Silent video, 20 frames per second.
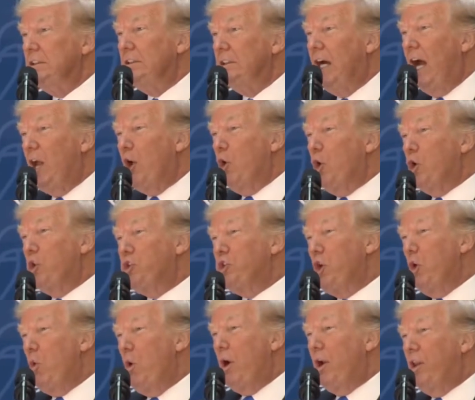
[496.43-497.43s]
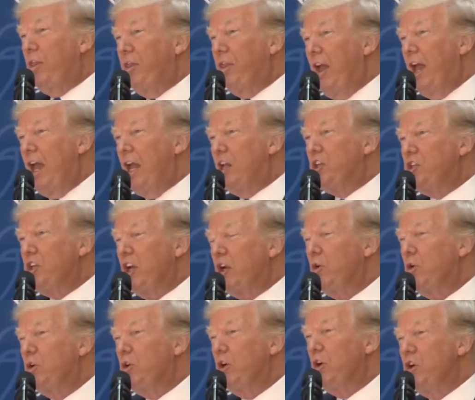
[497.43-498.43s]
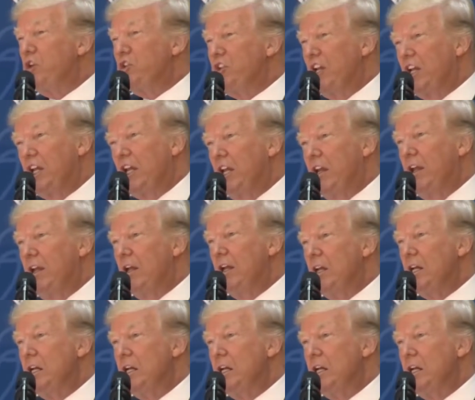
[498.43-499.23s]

I also want to thank Secretary Zinke